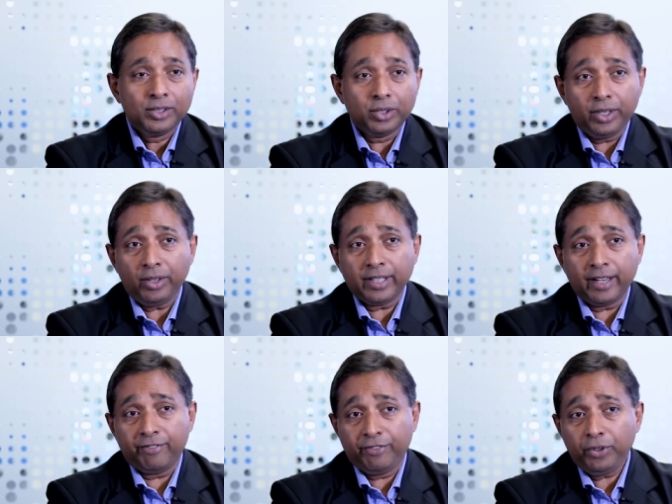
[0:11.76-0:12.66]
So, you know, there
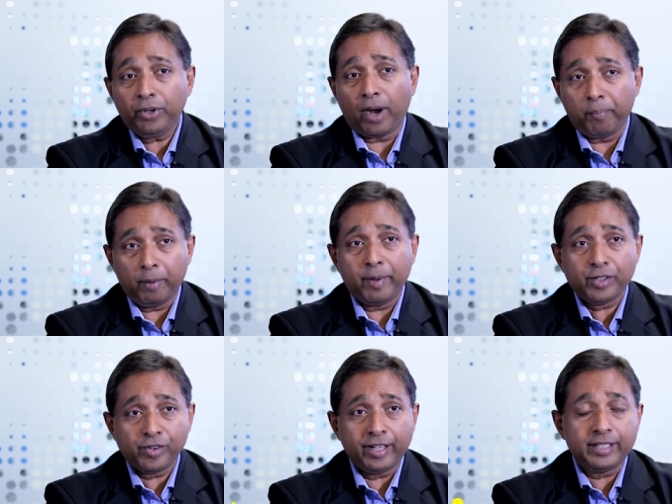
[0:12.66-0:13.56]
are a few
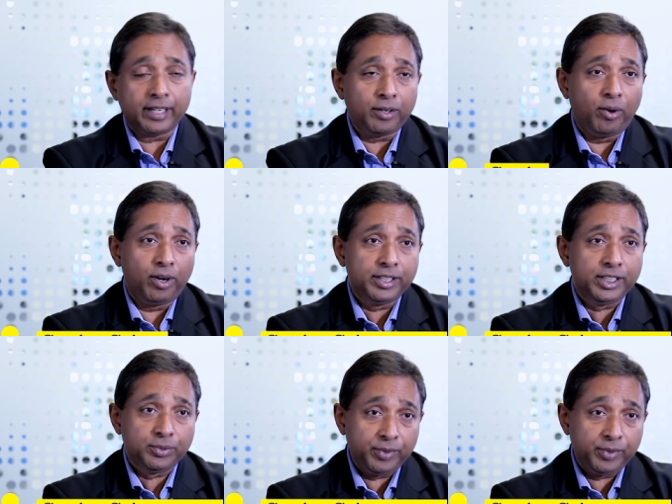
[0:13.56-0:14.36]
complementary technologies